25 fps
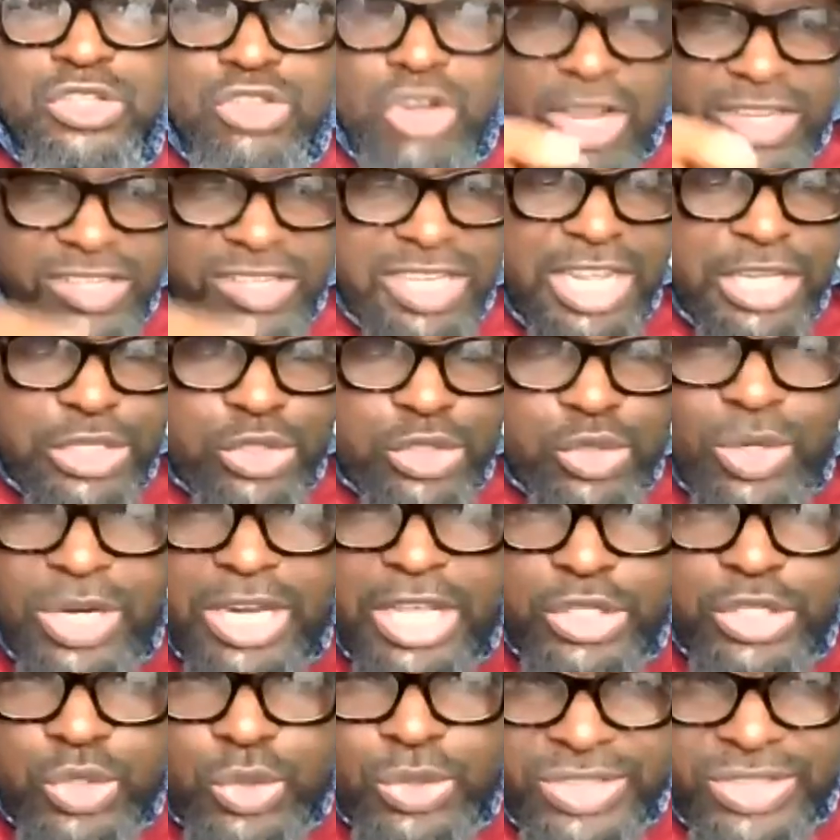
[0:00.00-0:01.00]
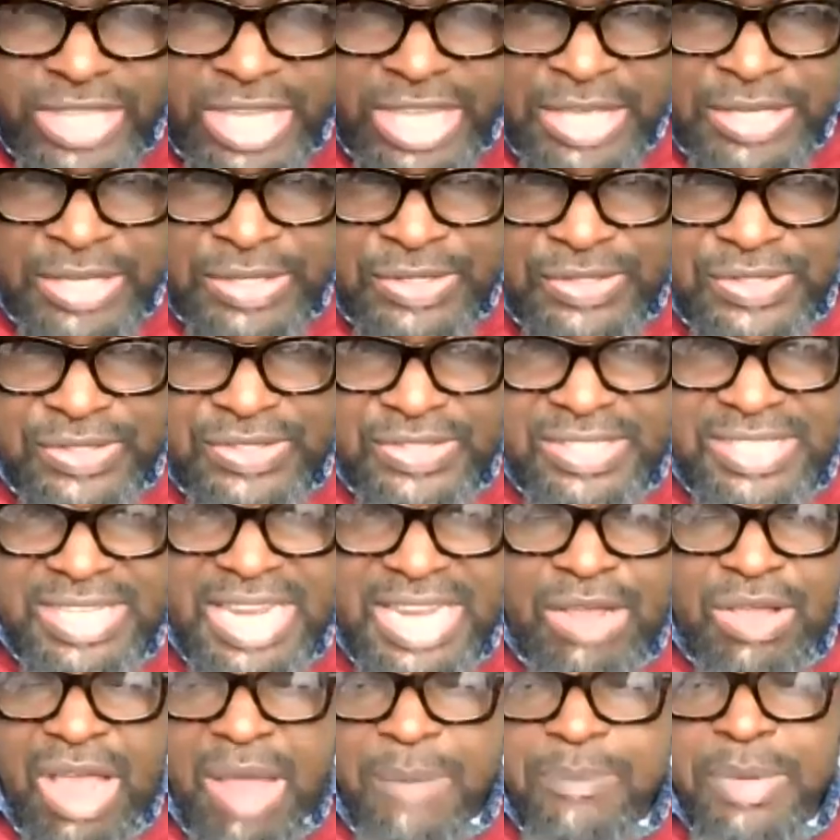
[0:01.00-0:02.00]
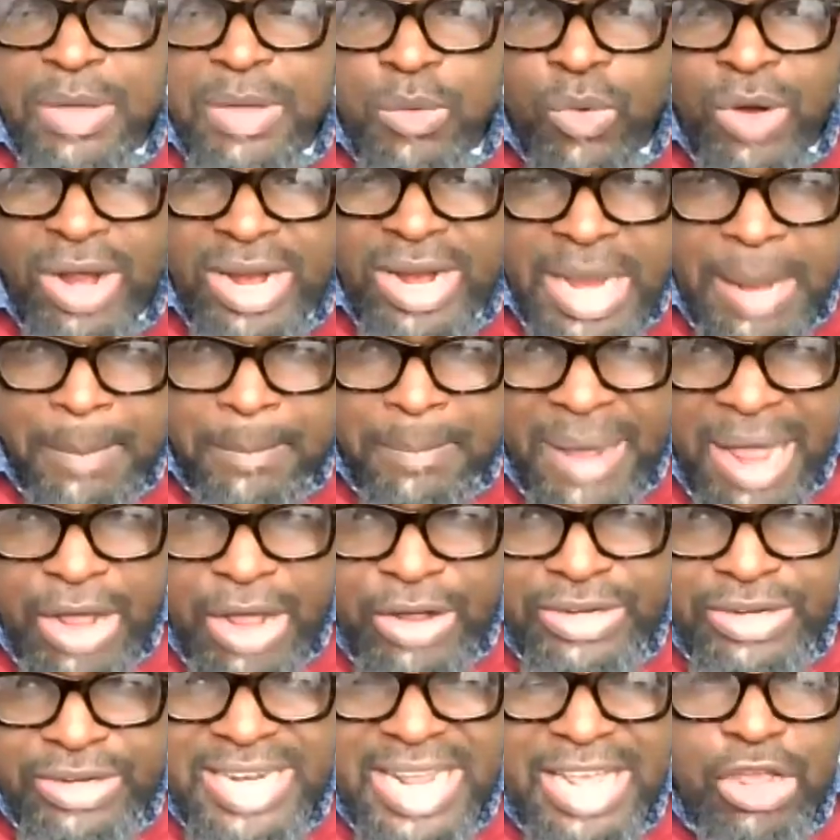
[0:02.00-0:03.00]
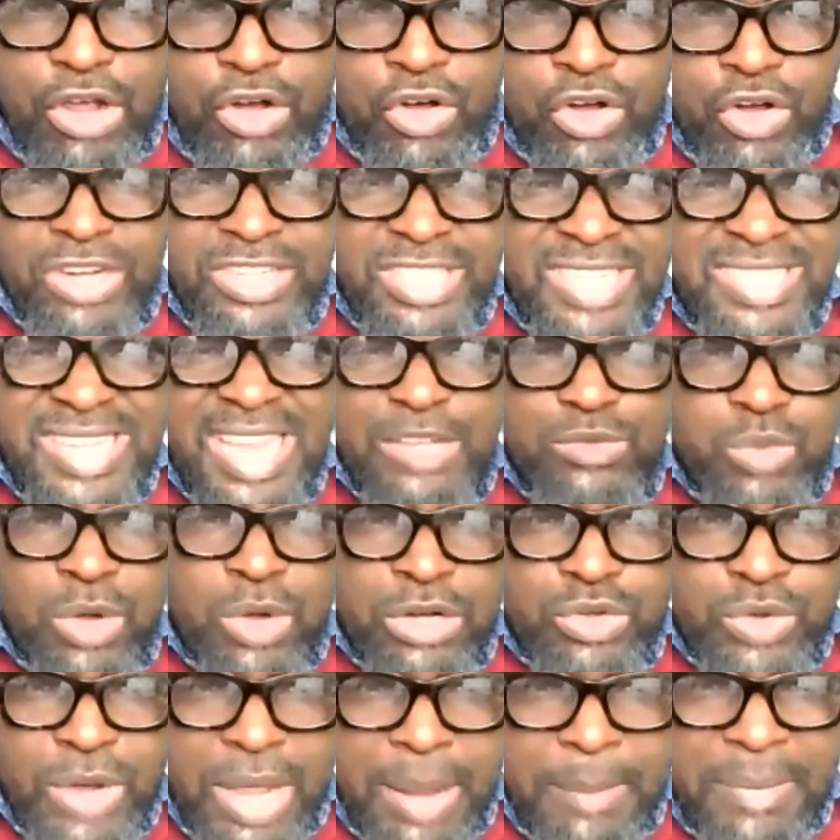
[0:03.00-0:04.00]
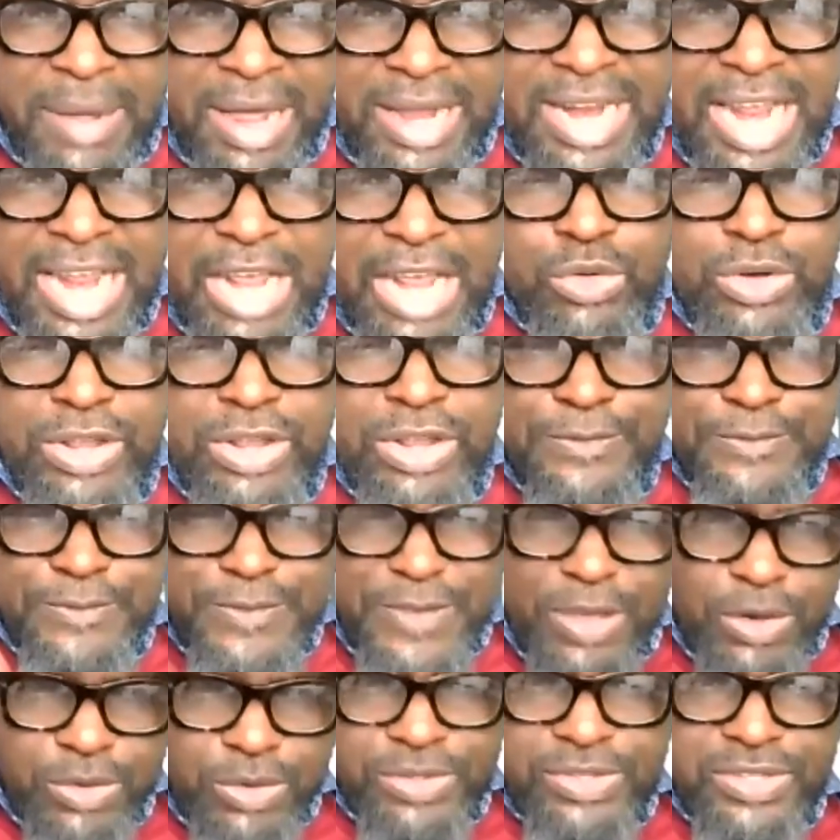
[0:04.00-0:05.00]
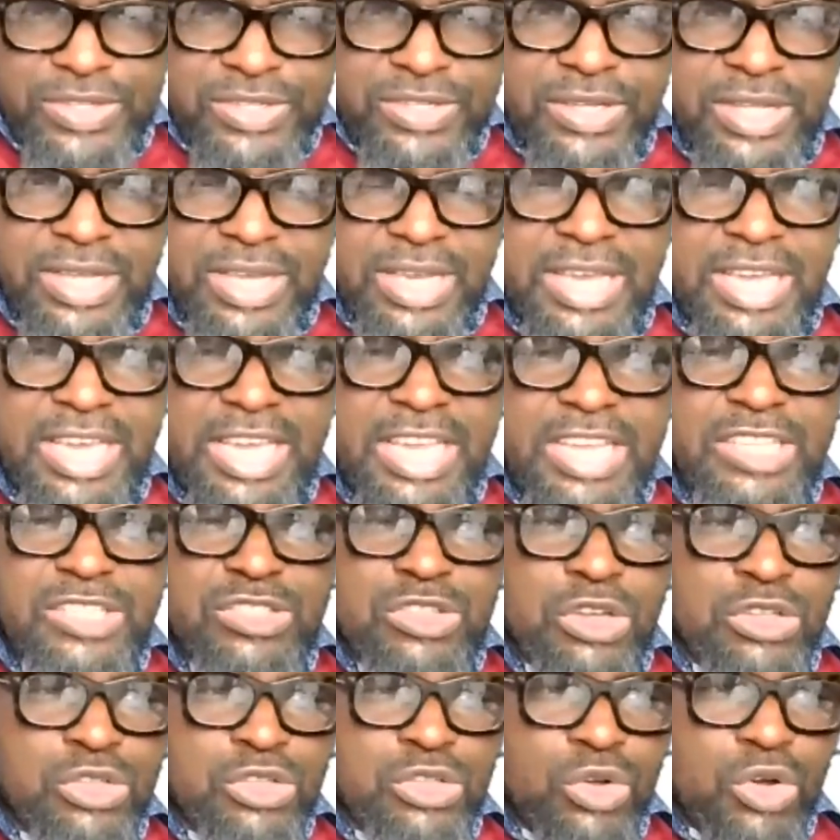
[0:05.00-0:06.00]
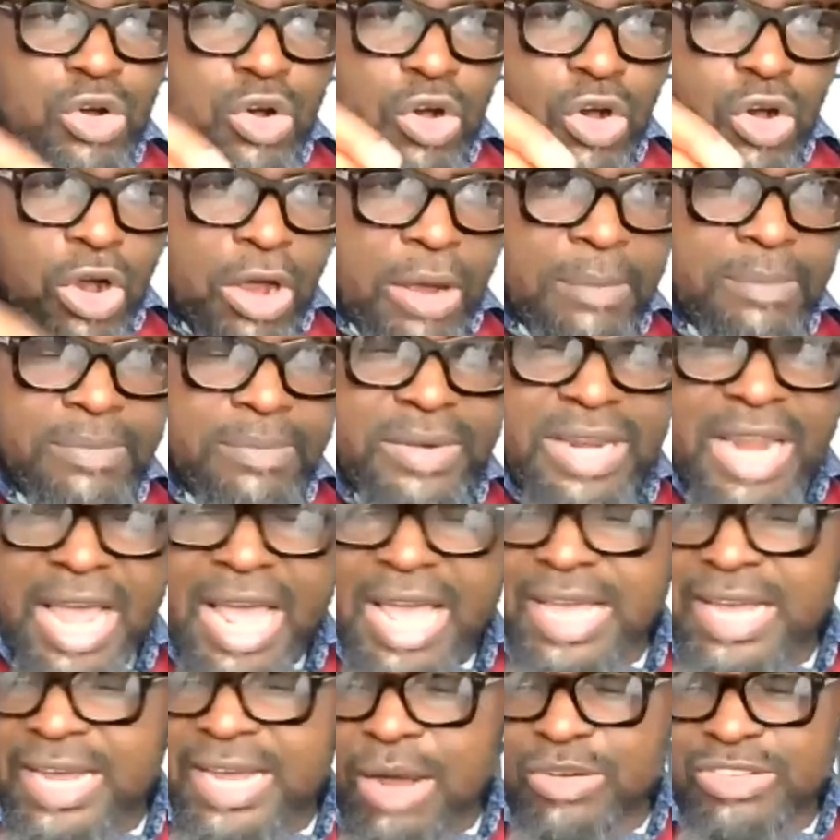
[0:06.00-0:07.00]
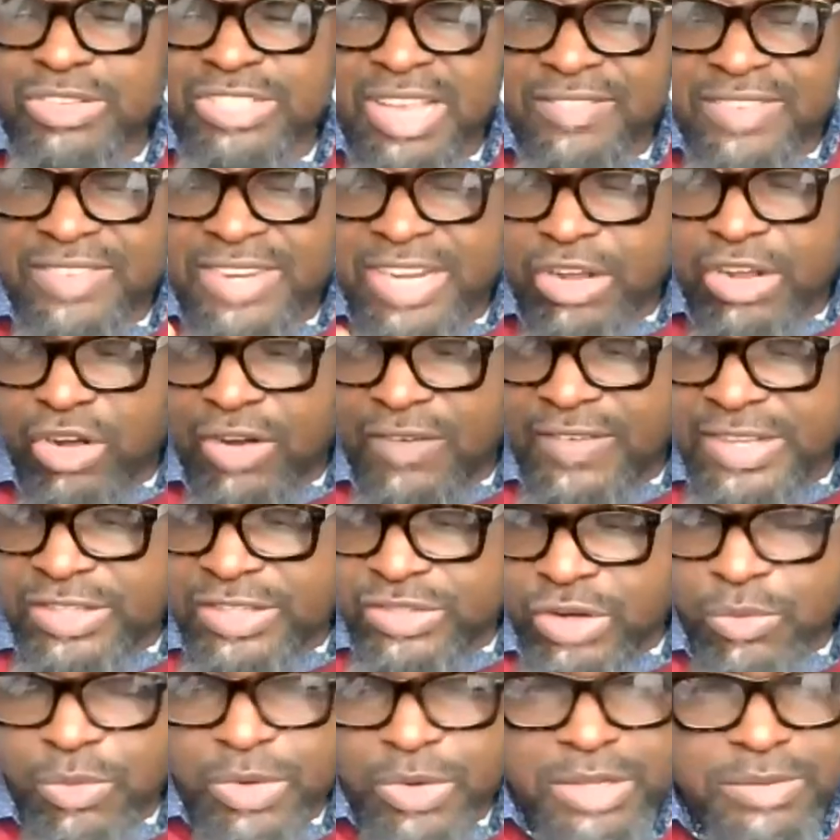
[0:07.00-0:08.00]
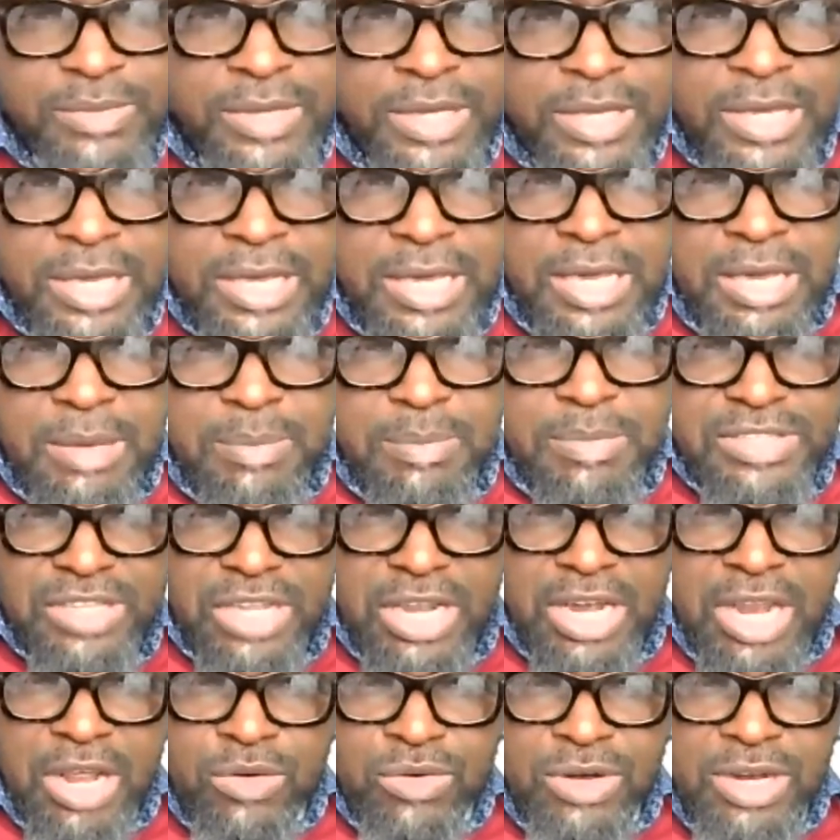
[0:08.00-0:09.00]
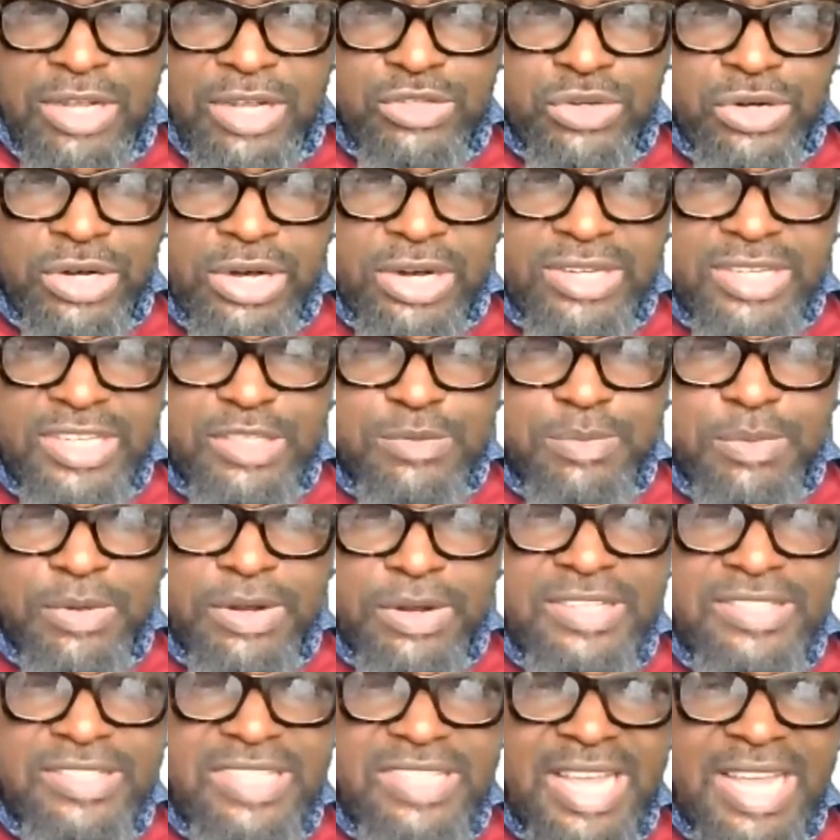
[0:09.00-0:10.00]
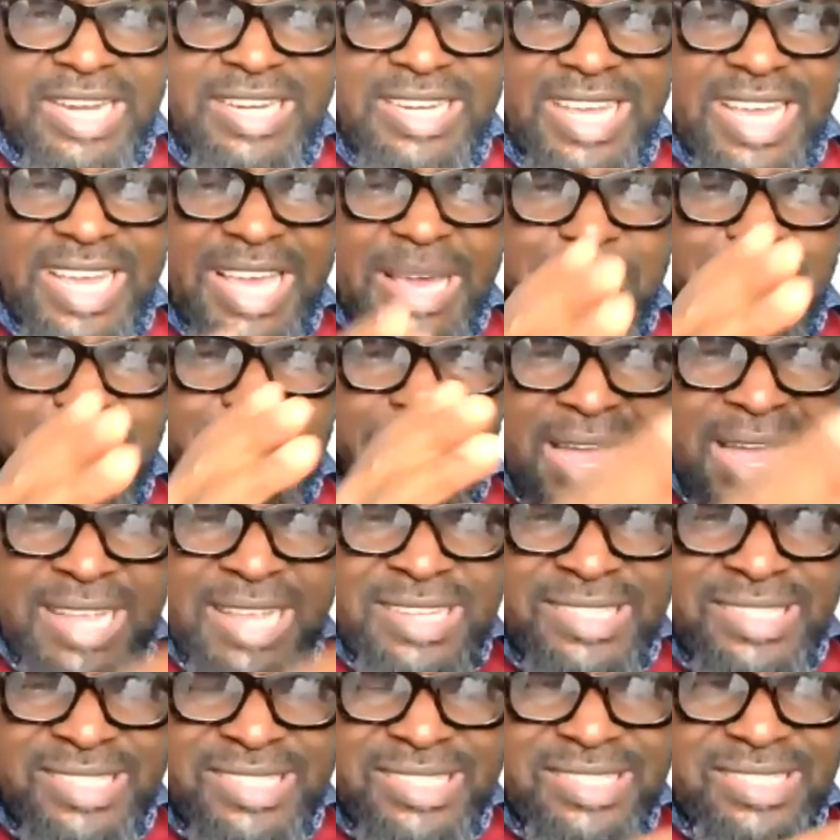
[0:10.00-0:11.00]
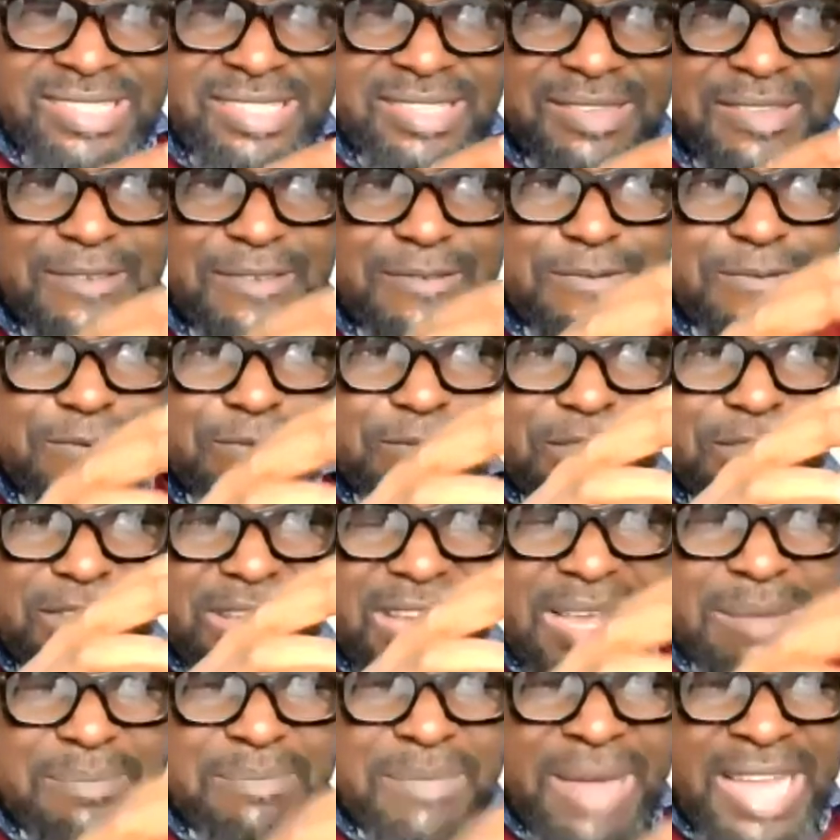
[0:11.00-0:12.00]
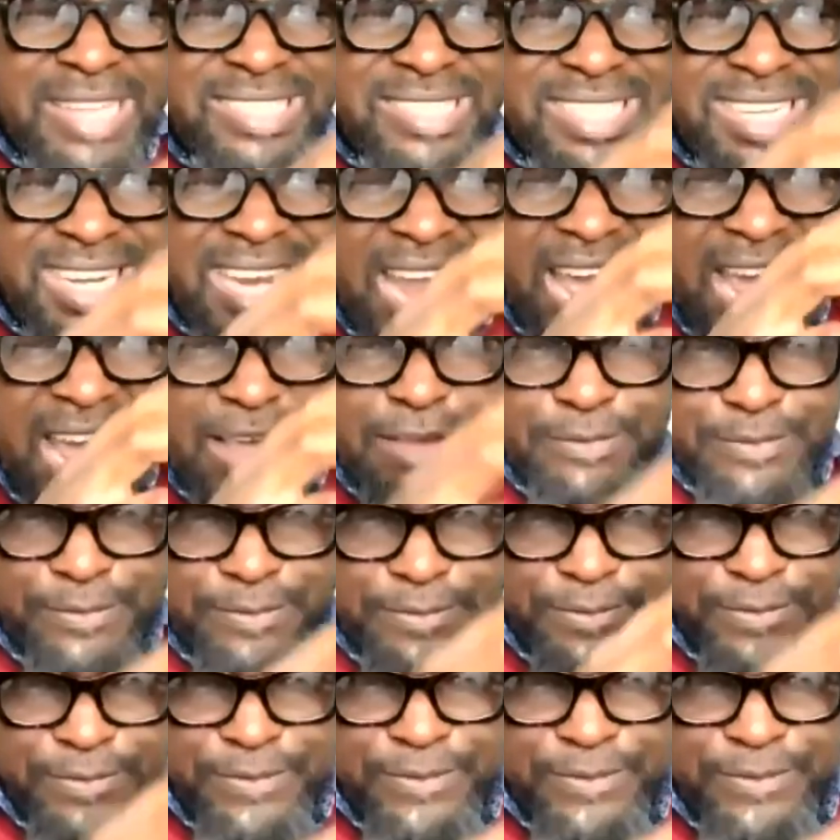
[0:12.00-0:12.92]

Those little, little things that you have been warned about, that your conscience has warned you about, that you refuse, is going to come like I was having a conversation with Mr. Lakule this morning. He said, A man's a man's life